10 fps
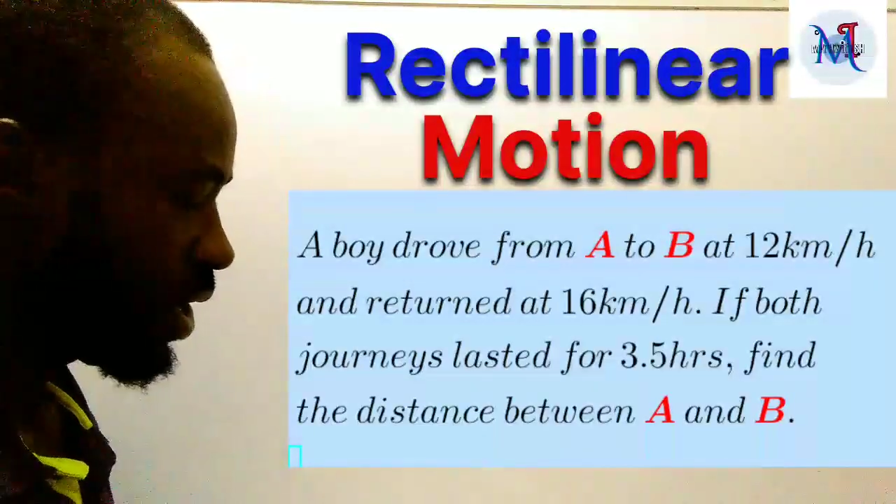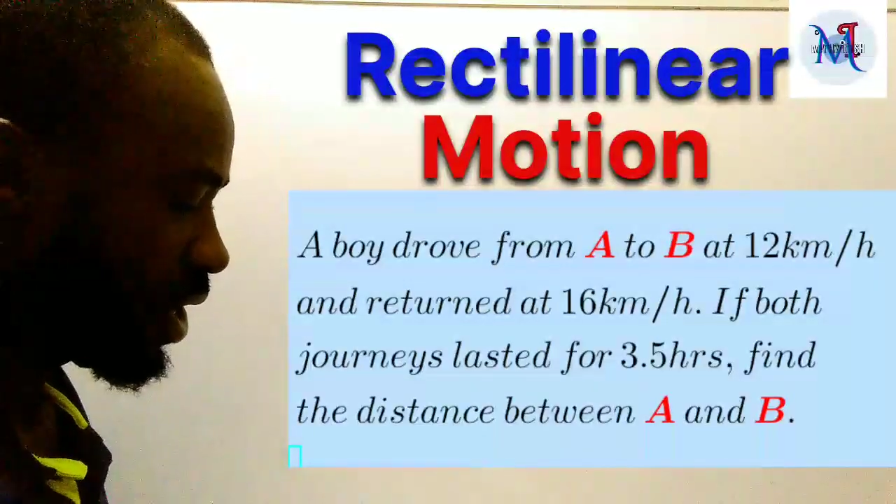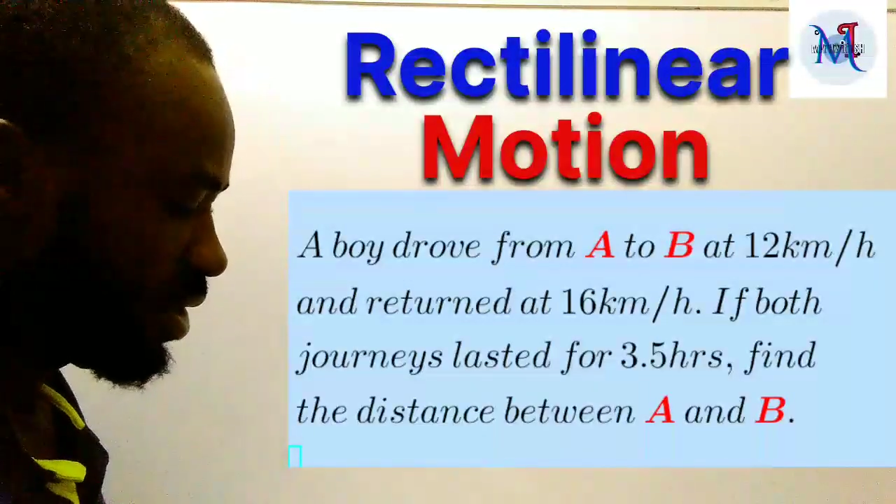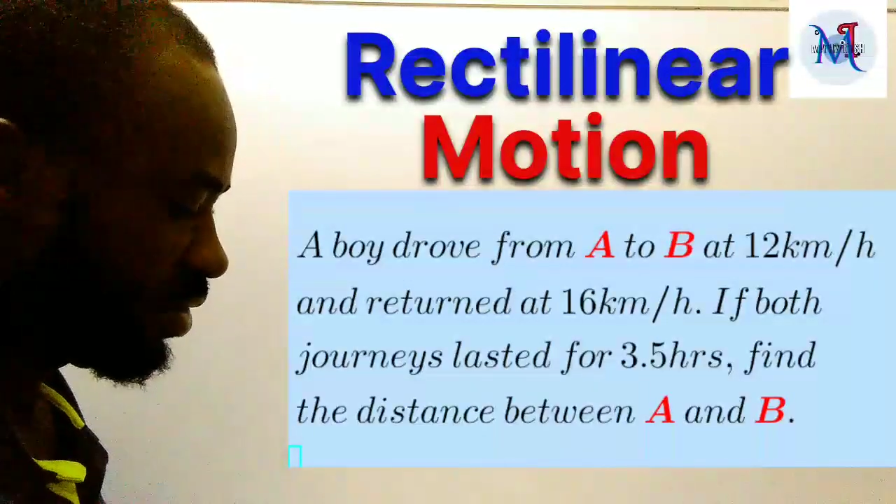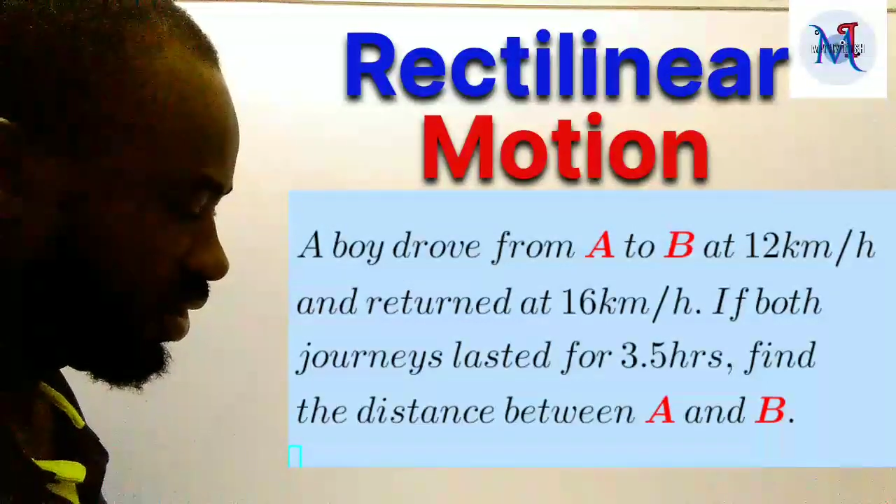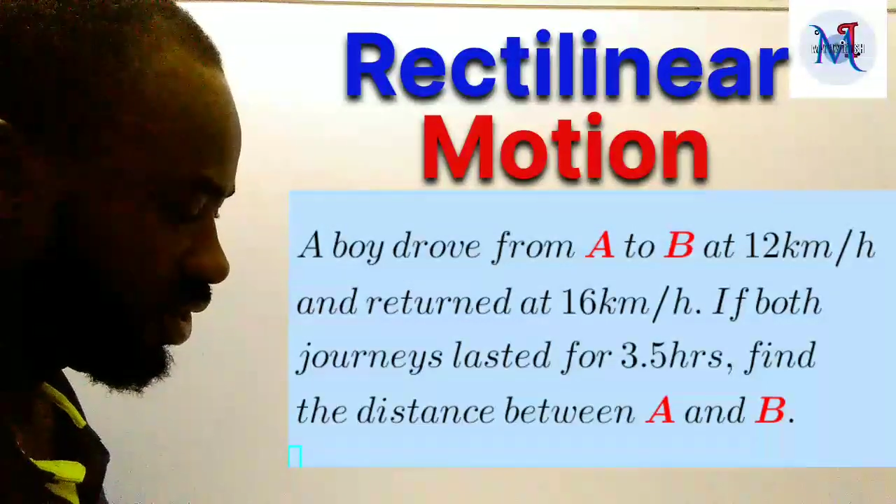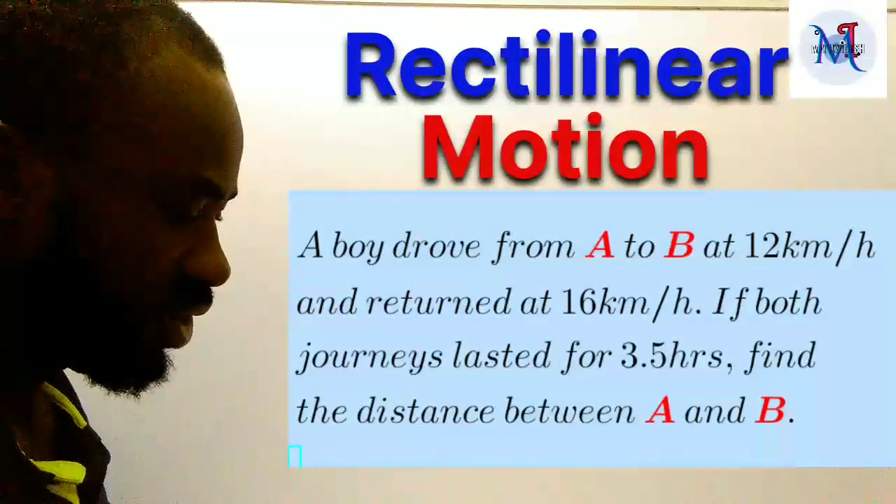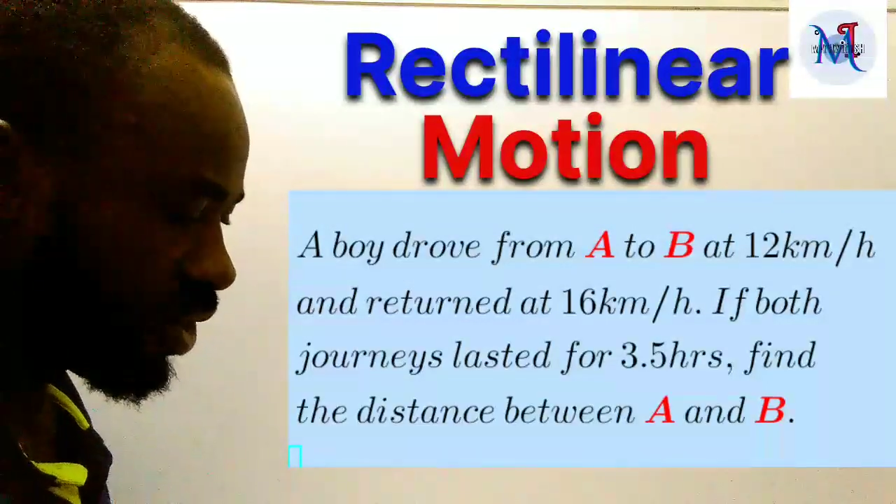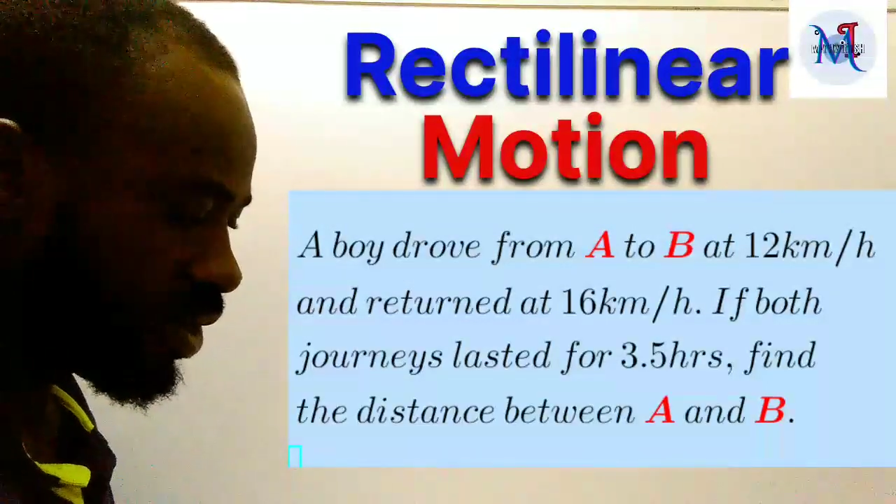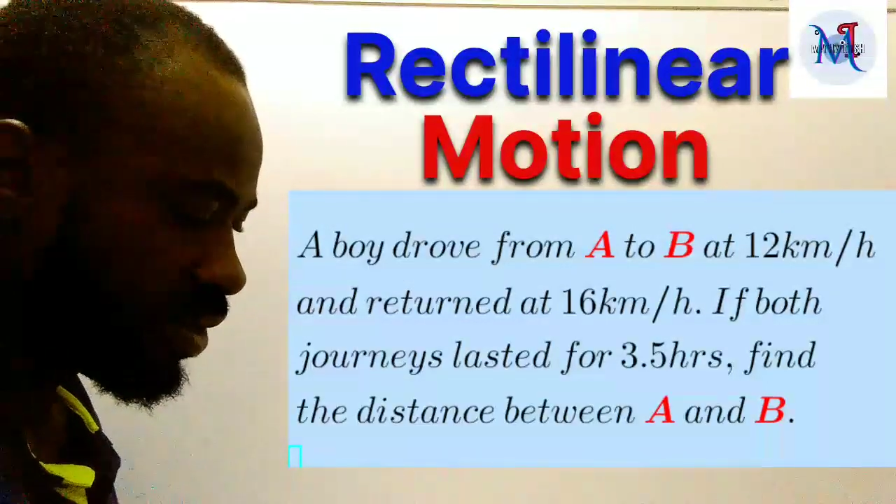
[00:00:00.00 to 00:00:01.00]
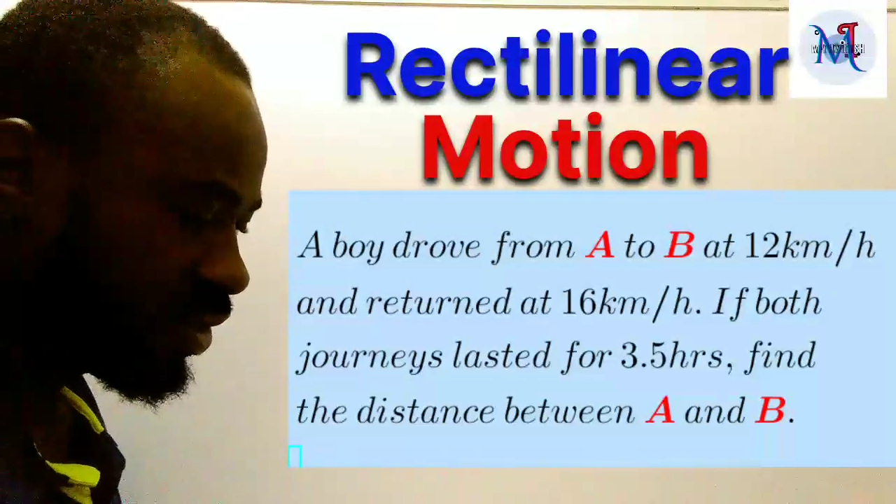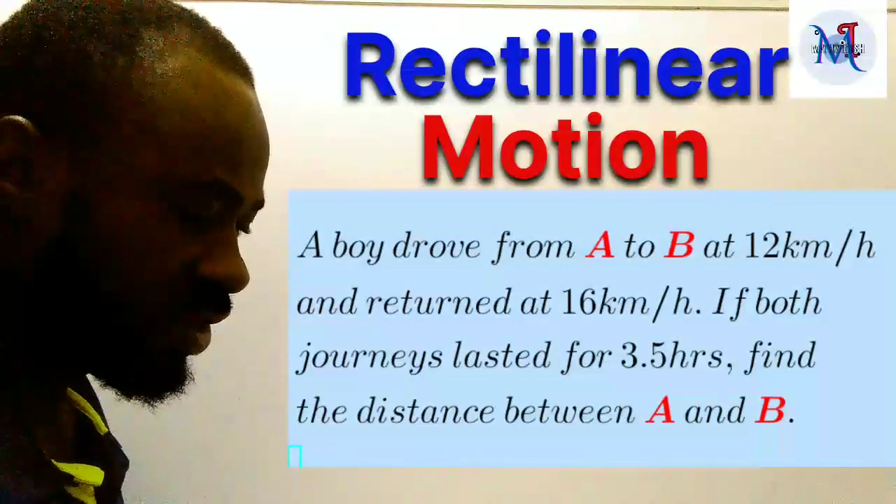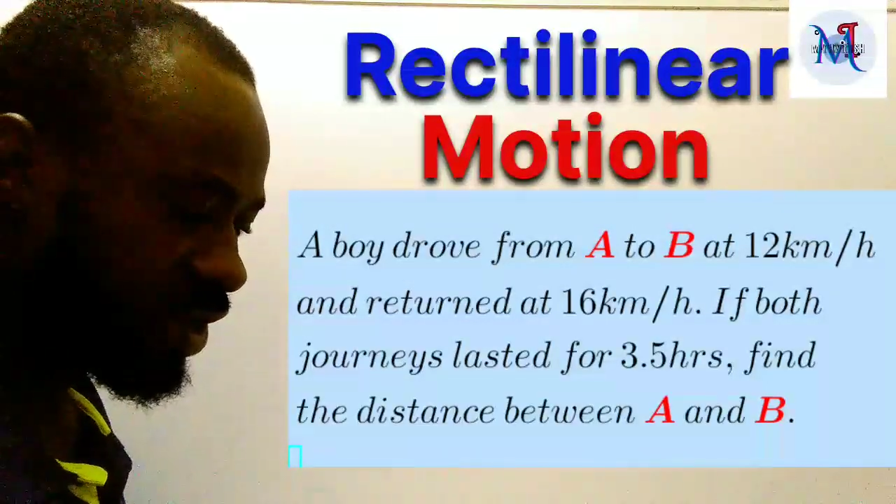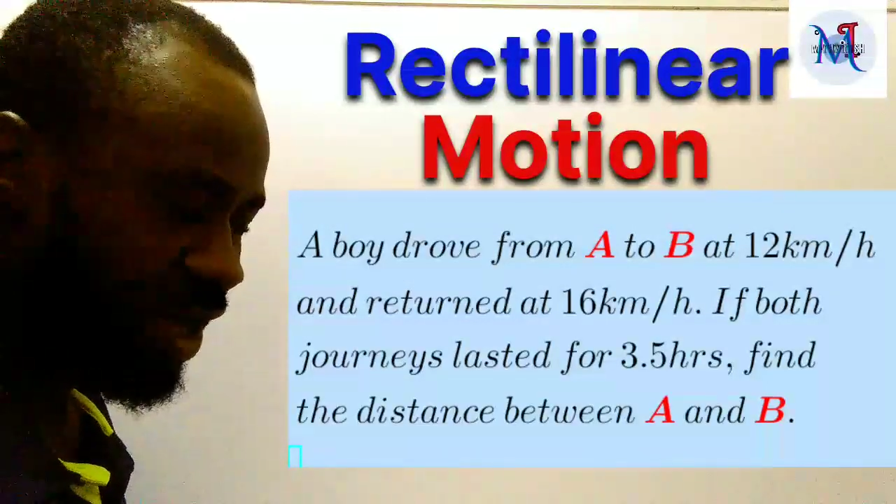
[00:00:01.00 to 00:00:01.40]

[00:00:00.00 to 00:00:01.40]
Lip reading: and returned